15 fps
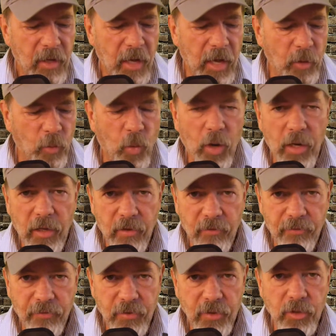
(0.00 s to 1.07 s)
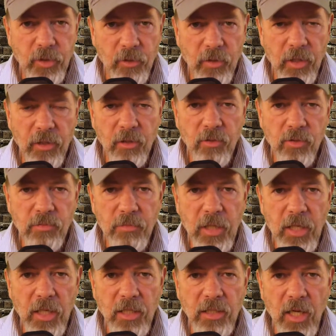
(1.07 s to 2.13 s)
And what if during those
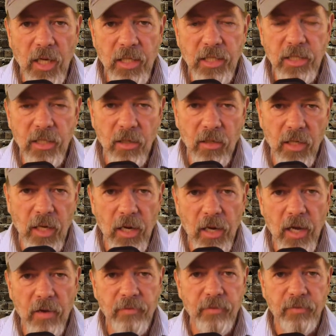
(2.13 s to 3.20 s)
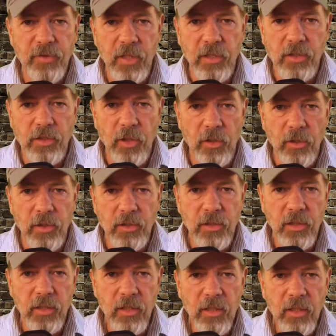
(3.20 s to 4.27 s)
meetings I shared enough of the dirt